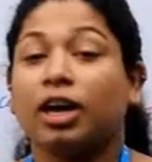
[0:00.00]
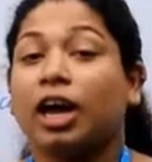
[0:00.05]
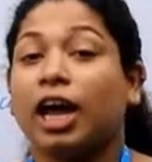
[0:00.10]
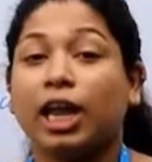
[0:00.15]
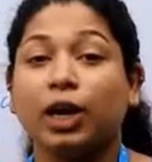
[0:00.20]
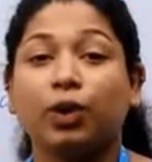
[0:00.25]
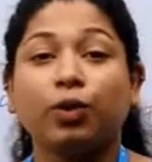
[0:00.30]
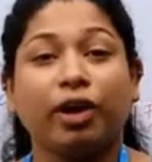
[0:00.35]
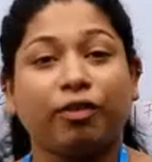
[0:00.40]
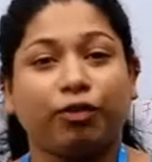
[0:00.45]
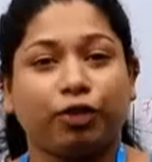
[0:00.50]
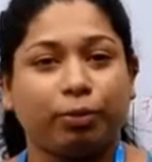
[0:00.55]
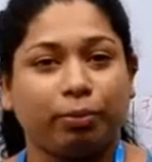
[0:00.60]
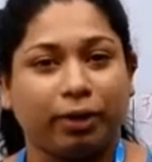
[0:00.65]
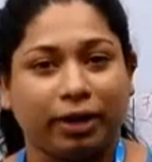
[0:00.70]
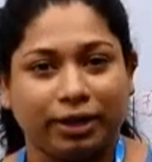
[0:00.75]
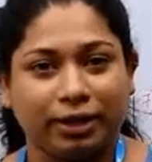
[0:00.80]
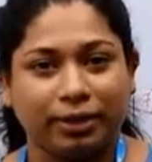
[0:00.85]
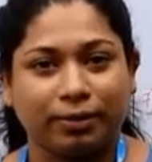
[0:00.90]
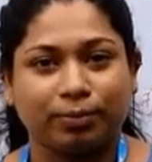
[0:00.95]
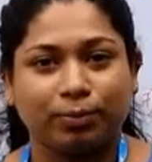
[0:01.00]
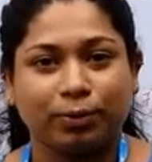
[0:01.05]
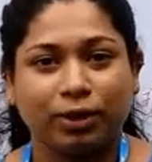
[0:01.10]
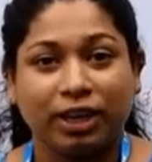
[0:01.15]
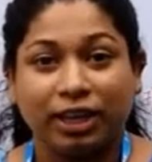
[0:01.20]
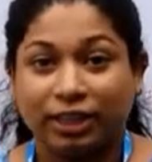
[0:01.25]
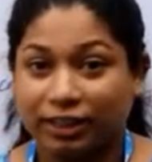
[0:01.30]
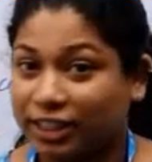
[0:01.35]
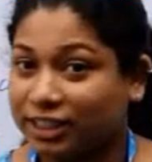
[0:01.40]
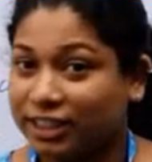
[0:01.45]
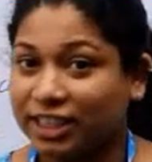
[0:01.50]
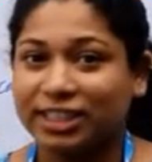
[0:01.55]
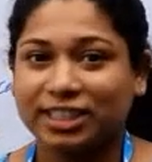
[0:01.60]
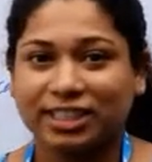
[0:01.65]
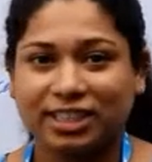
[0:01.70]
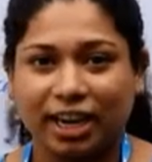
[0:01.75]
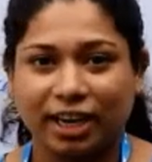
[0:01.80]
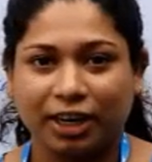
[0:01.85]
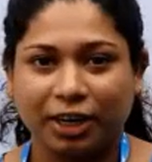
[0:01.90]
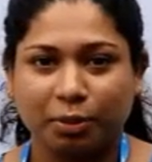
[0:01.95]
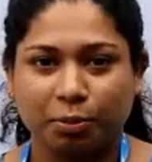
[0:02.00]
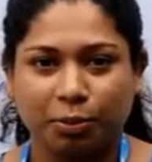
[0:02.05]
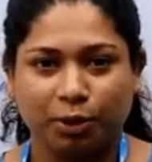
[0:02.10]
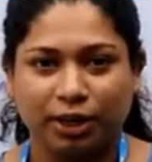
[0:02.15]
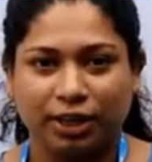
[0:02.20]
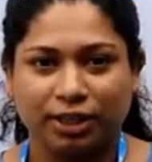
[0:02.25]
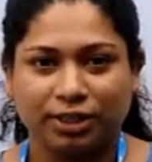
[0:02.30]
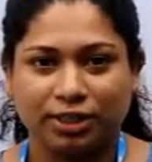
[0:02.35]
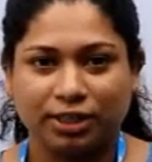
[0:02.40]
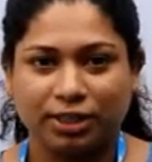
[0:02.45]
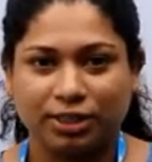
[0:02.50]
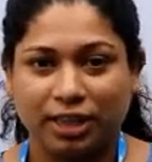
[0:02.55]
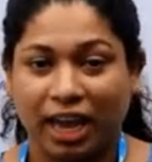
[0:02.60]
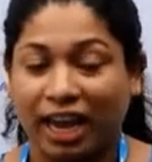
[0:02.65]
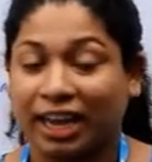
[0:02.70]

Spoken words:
Hello everybody, this is Diana Menezes